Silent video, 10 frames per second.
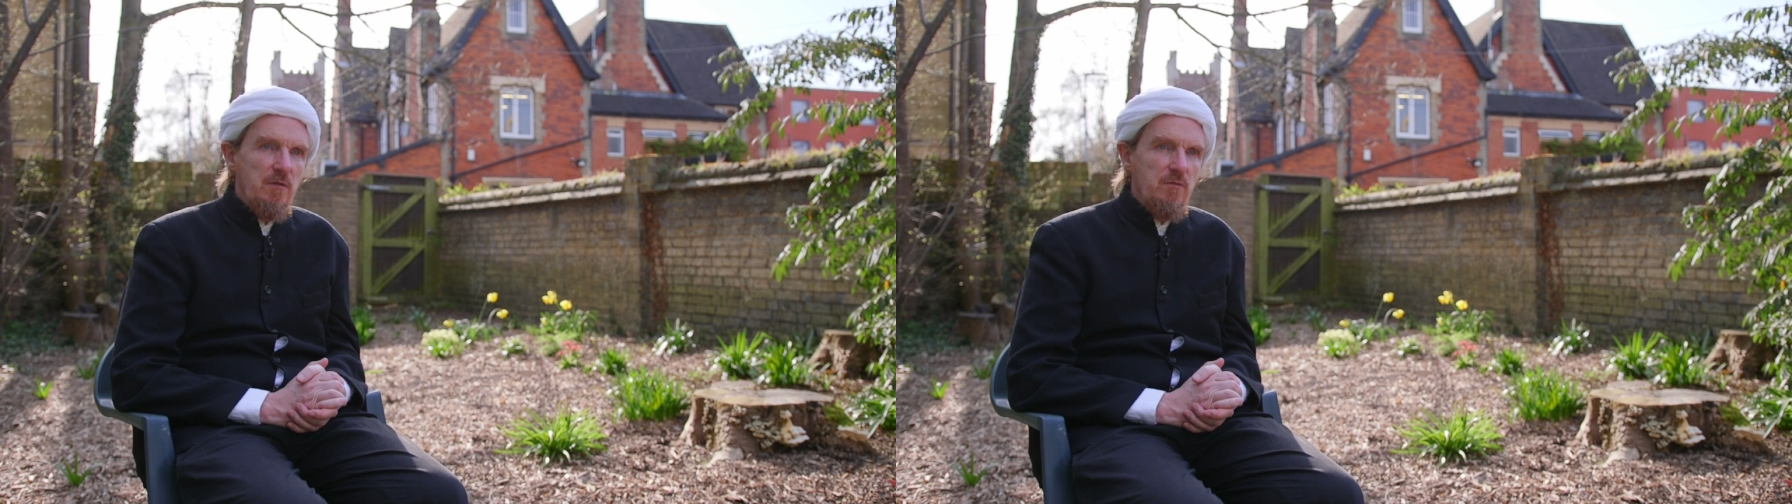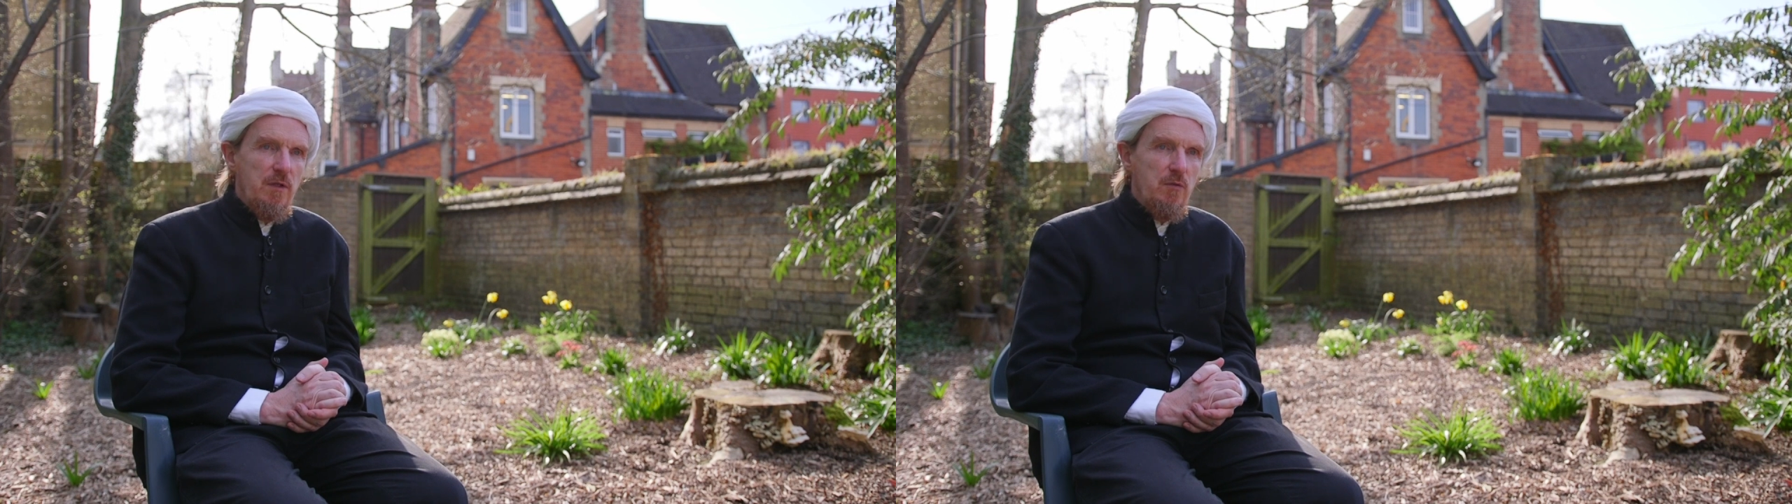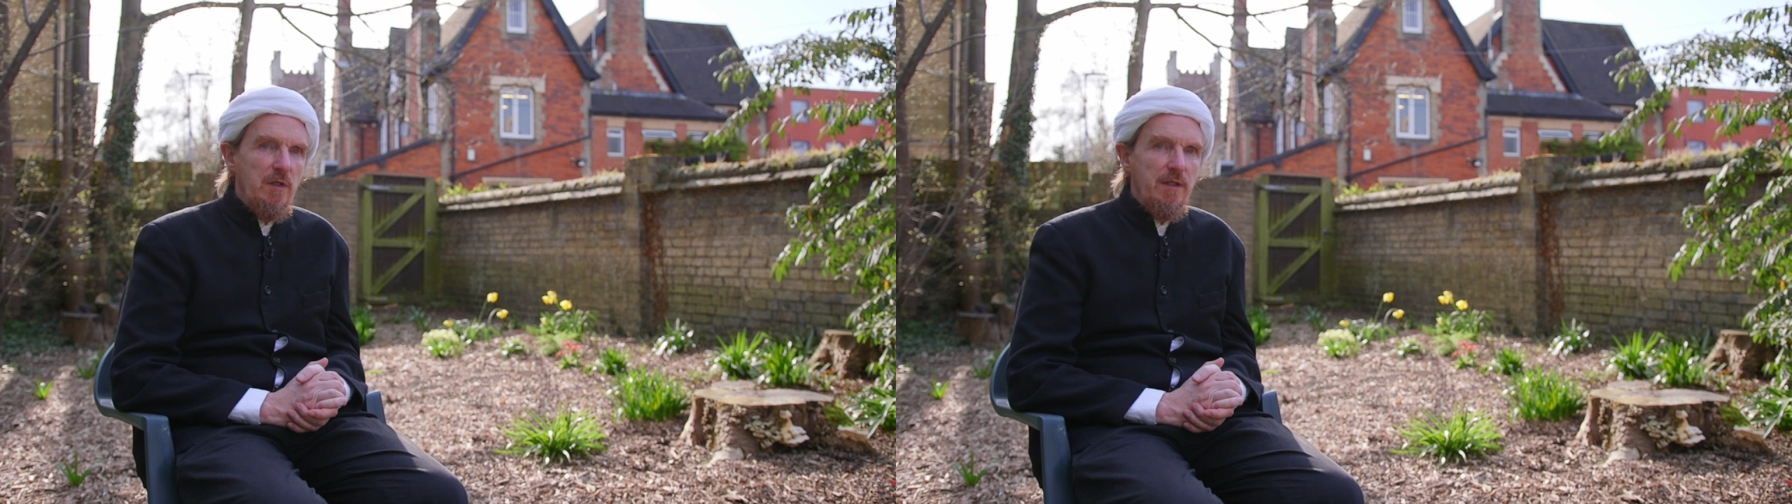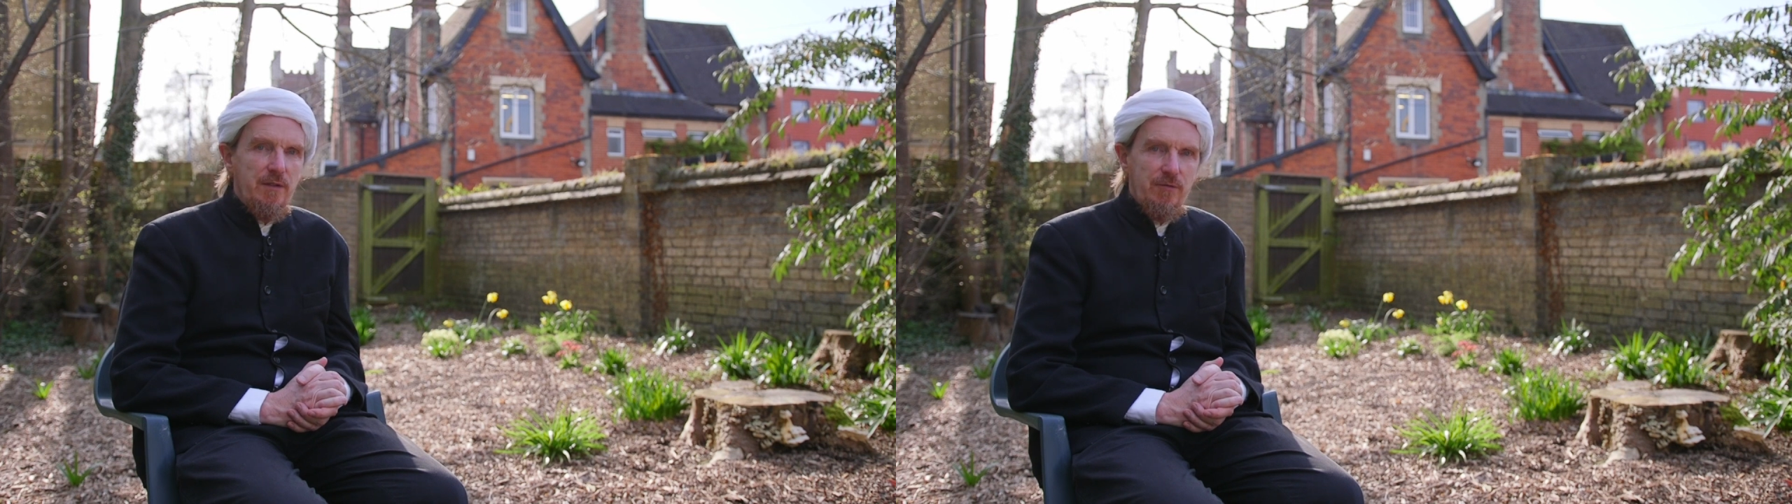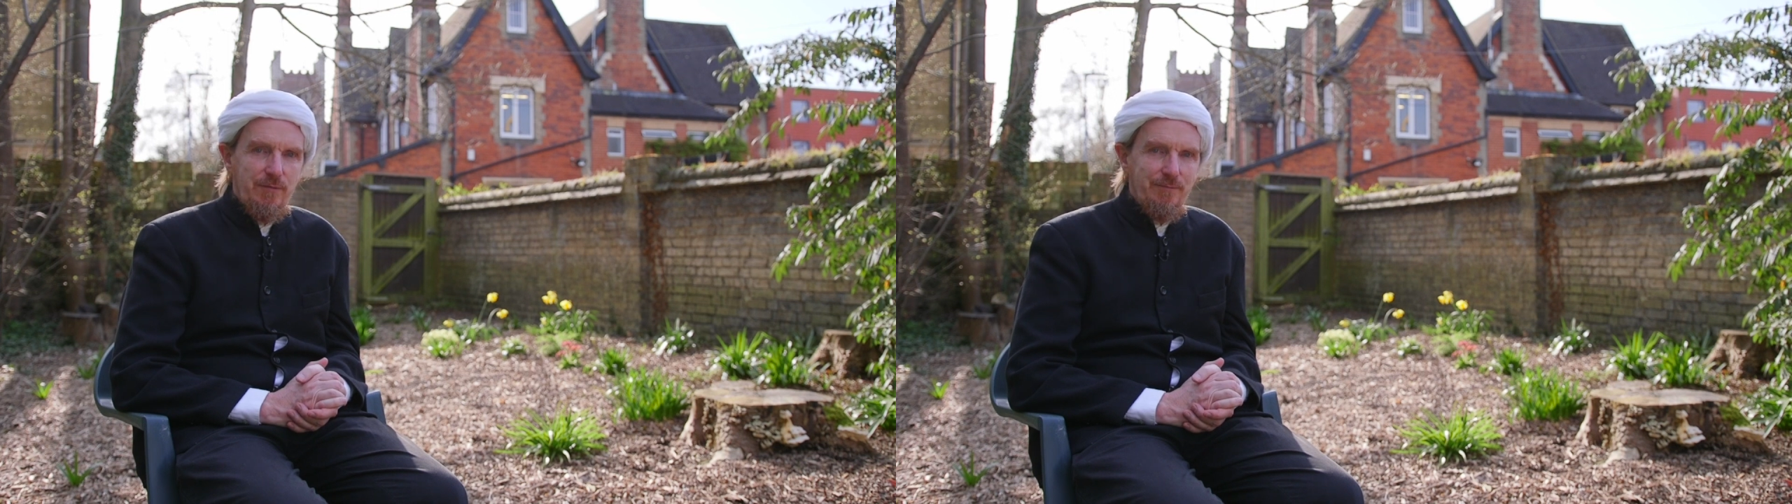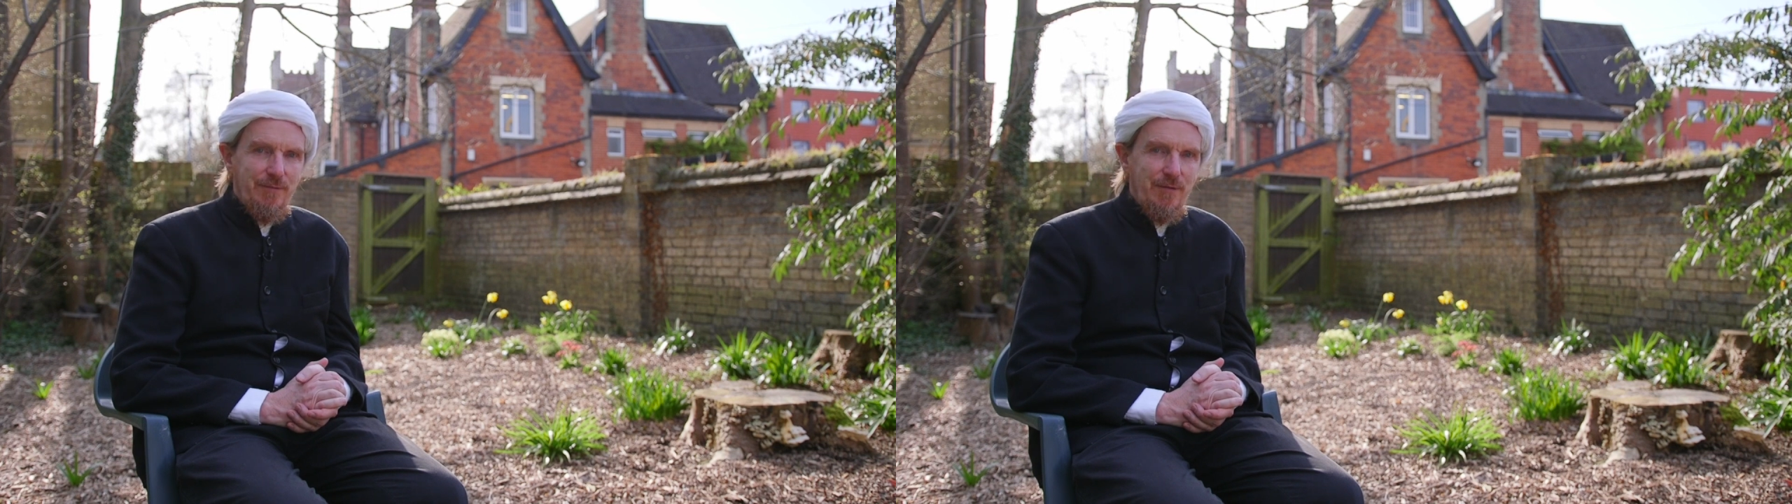of loneliness